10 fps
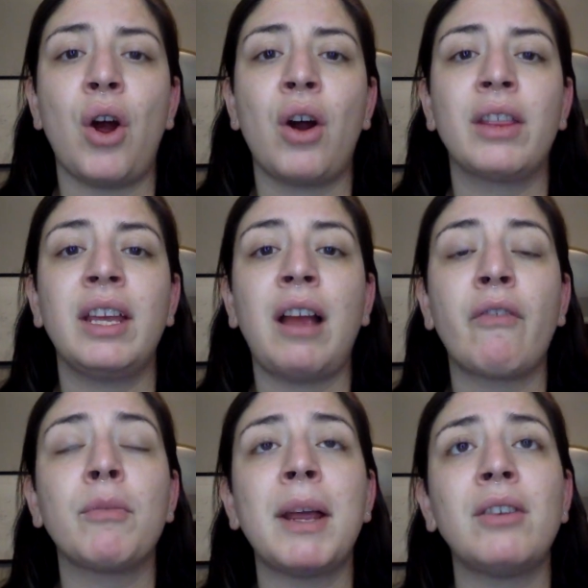are the
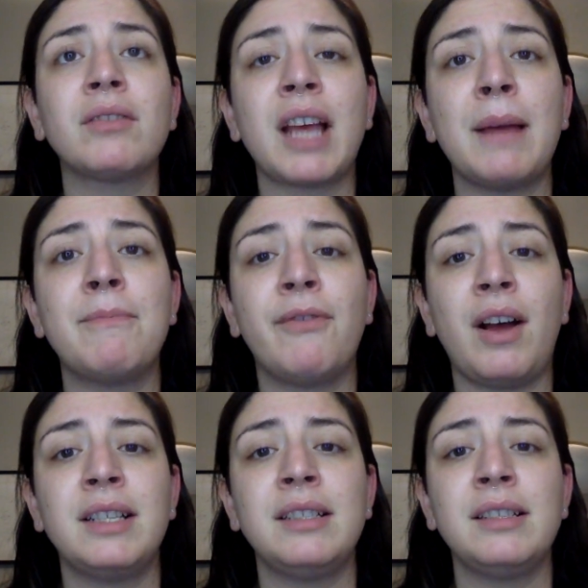governmental type
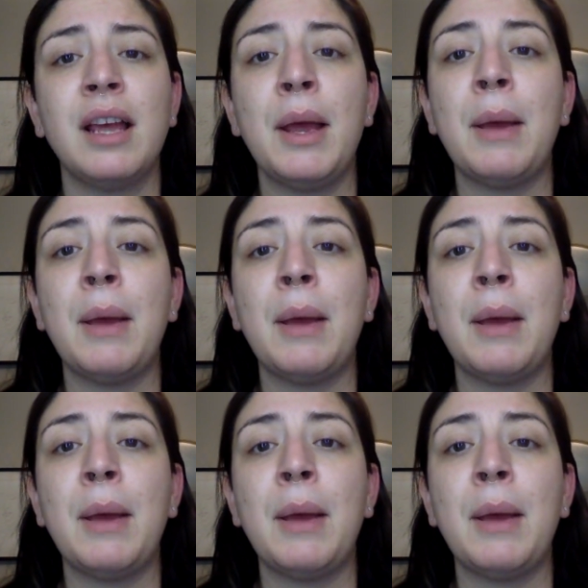funds,